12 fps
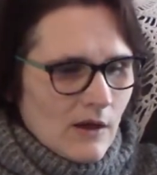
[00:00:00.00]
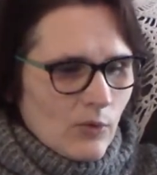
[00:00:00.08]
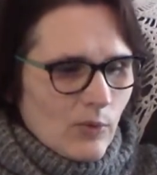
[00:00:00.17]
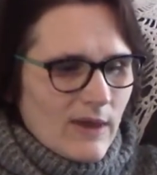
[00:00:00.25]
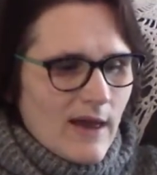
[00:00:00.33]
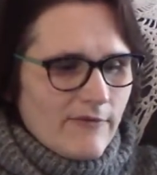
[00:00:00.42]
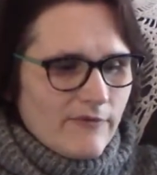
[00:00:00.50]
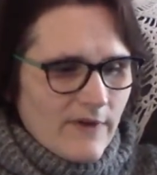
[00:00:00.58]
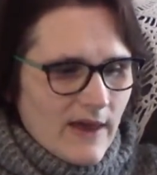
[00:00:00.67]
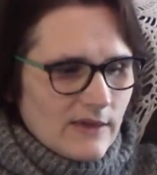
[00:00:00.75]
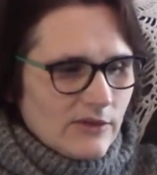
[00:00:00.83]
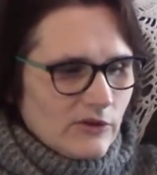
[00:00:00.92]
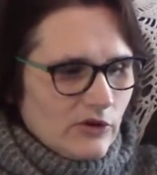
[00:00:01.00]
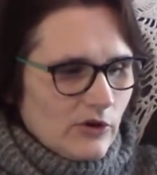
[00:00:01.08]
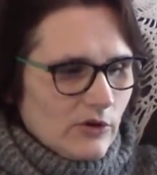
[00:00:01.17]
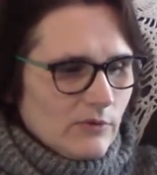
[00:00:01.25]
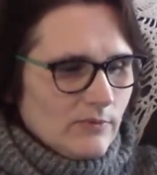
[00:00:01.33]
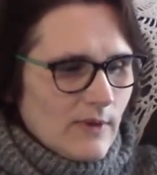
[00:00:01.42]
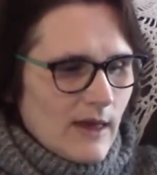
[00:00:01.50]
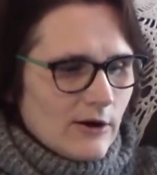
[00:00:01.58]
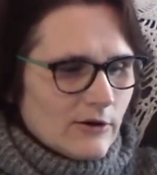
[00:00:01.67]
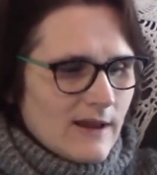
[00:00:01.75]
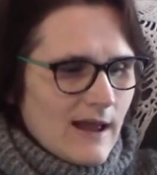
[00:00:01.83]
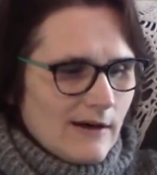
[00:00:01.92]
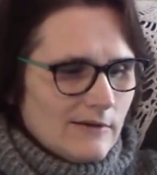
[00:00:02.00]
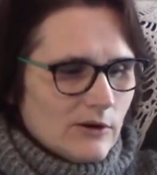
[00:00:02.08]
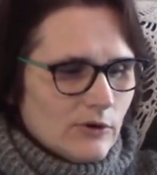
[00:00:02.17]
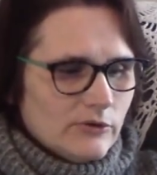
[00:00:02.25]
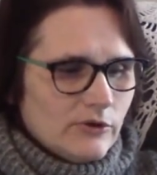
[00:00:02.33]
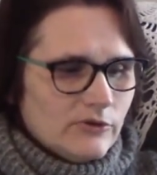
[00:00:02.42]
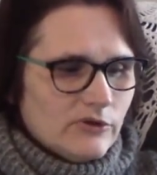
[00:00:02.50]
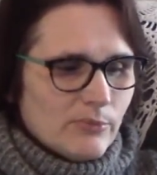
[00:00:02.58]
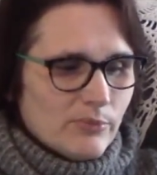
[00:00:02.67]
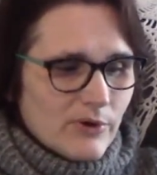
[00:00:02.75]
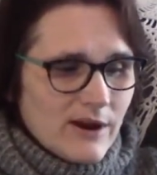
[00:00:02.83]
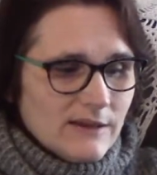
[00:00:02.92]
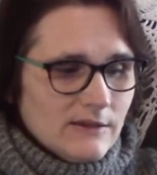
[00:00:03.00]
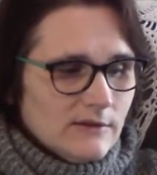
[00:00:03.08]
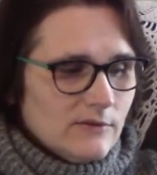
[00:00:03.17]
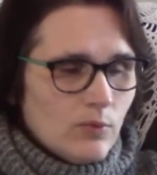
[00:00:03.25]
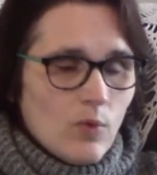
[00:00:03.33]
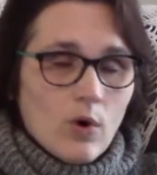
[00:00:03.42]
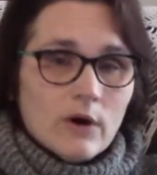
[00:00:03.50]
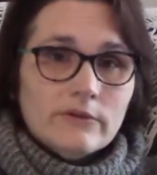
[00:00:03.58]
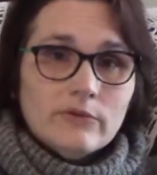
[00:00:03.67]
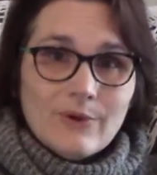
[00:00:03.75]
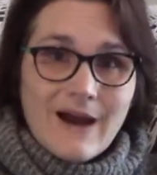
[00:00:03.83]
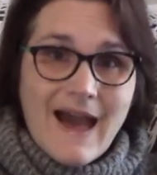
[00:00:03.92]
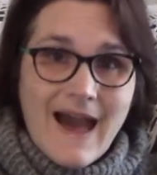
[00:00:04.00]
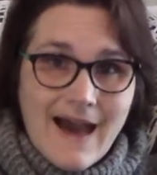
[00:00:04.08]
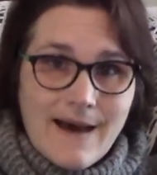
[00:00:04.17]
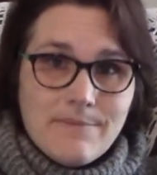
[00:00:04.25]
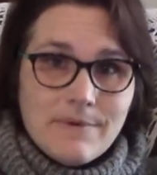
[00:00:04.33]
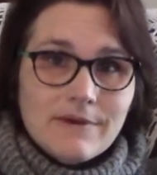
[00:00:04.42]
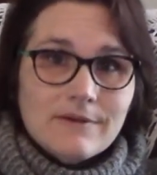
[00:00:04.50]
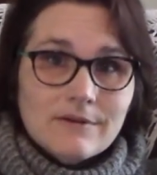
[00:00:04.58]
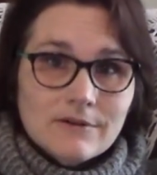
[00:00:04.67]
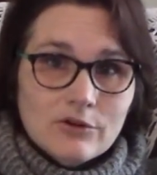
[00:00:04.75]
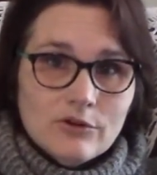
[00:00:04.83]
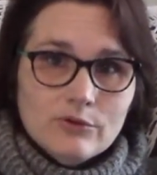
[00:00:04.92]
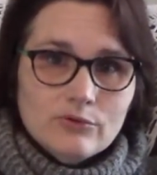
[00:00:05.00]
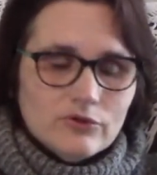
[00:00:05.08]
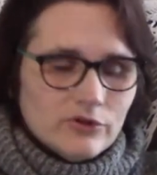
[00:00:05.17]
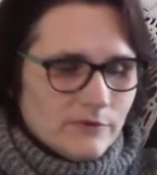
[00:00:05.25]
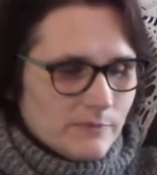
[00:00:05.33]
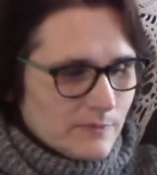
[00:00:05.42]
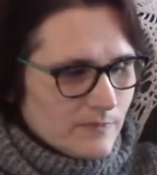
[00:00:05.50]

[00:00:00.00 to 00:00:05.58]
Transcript: "We have faith in you and are counting on you to bring this war to a happy conclusion."